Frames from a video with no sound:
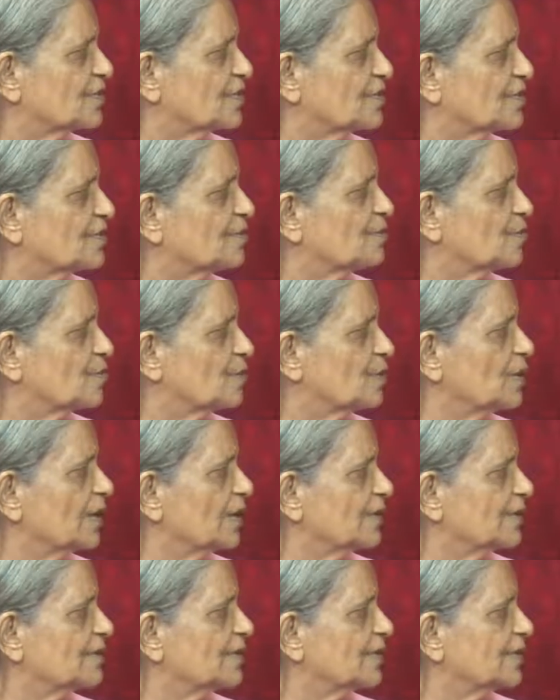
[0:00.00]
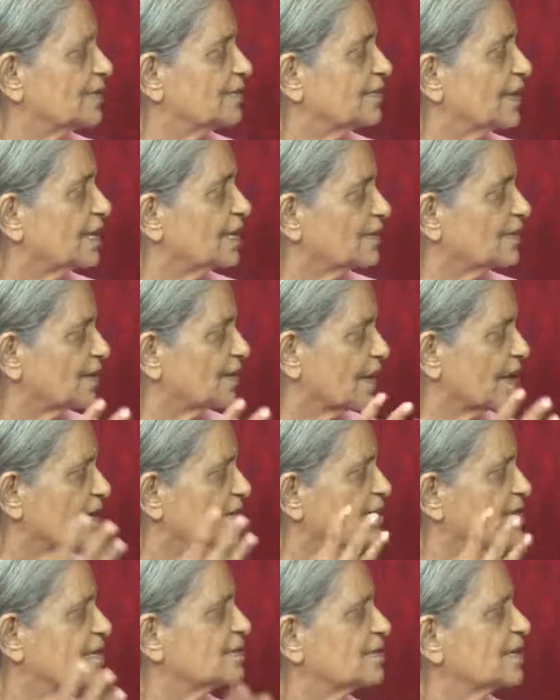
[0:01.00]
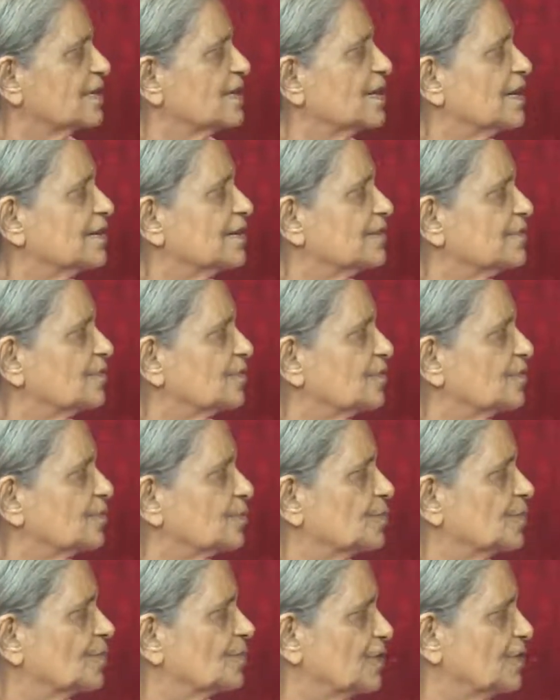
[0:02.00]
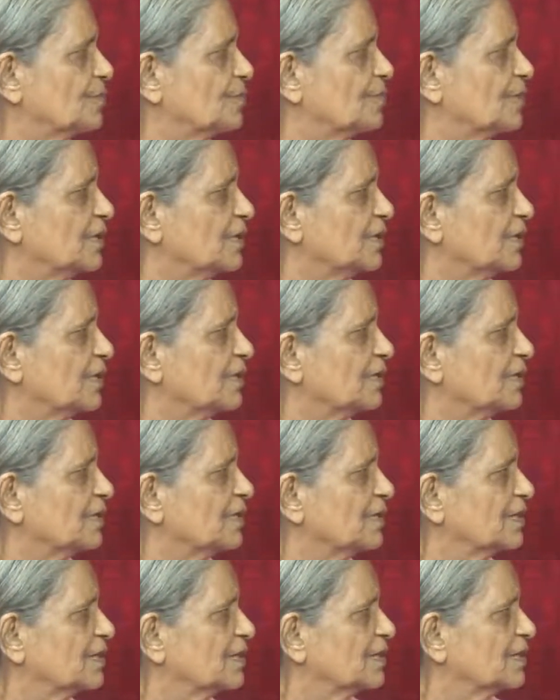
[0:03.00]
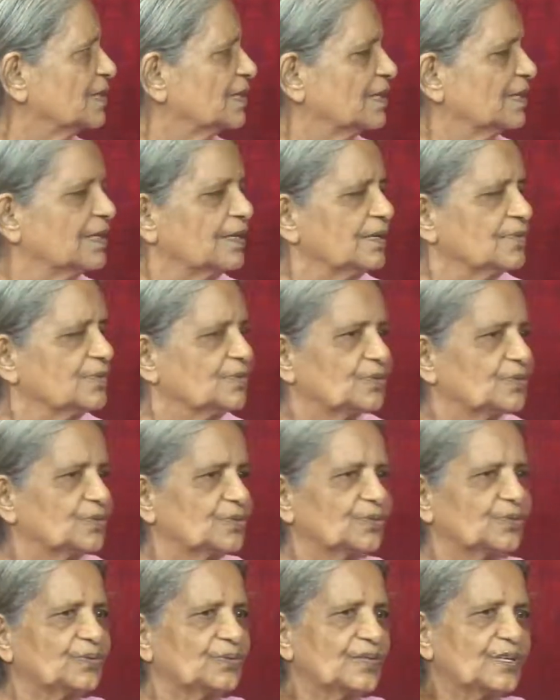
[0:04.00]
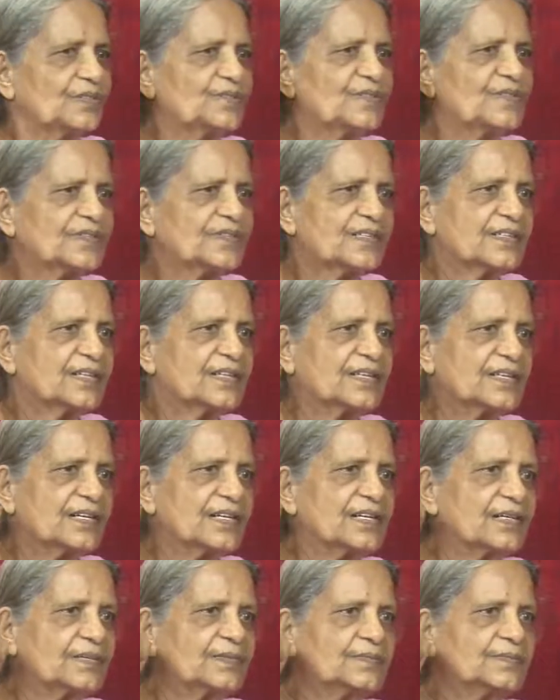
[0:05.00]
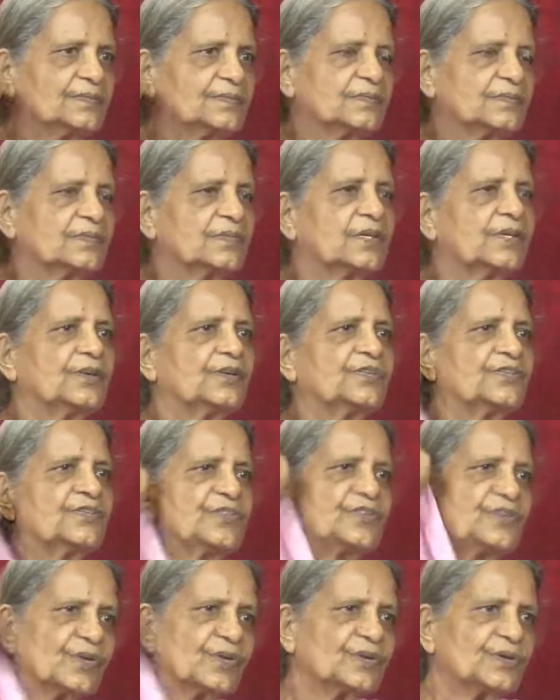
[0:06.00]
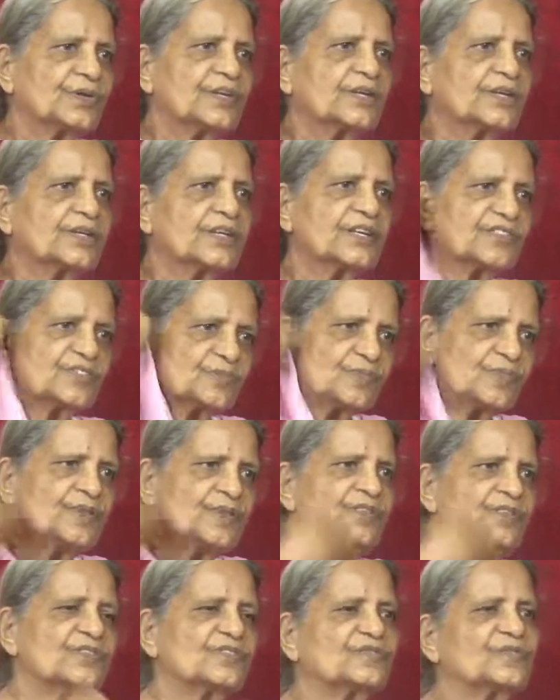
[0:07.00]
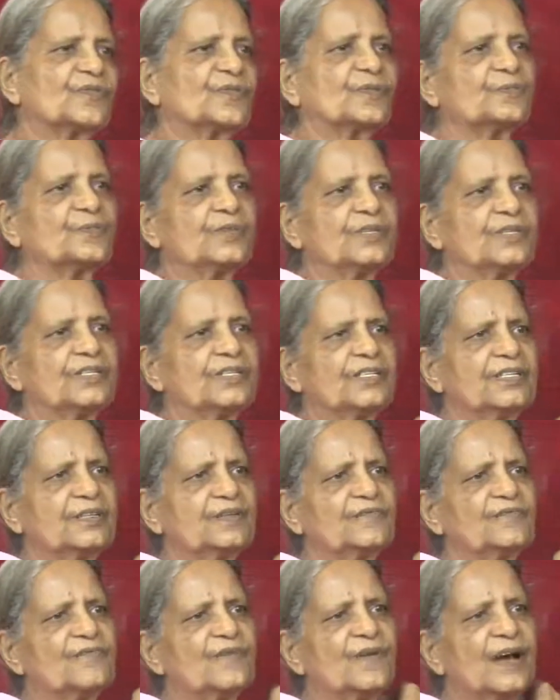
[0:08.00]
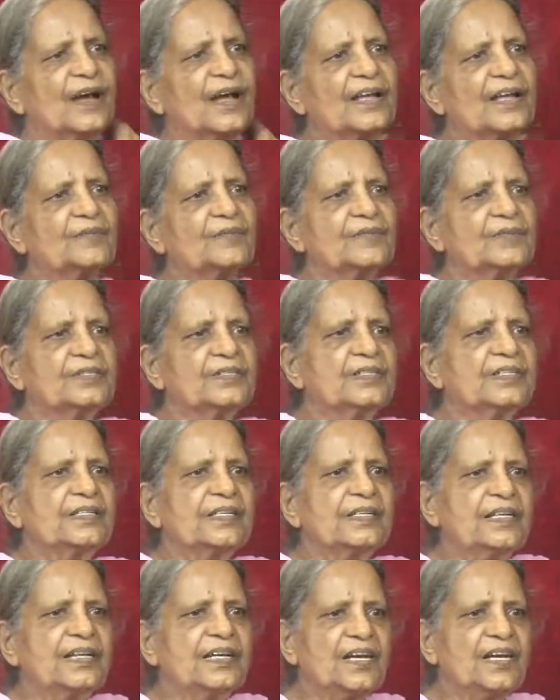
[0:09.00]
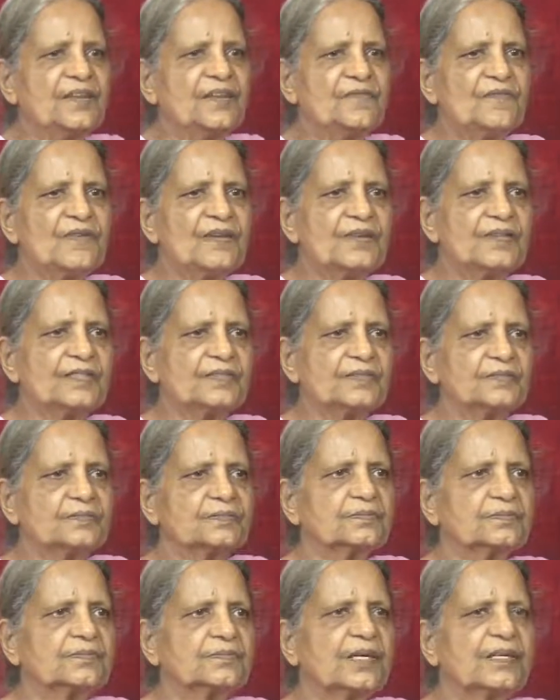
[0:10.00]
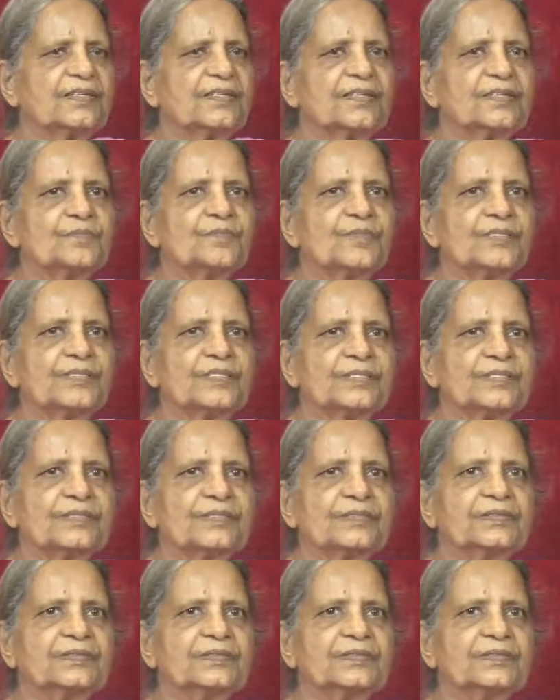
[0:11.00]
children will be like that. That ideas I liked from the very hmm. beginning. So it was a real shocking experience for me that why living under mother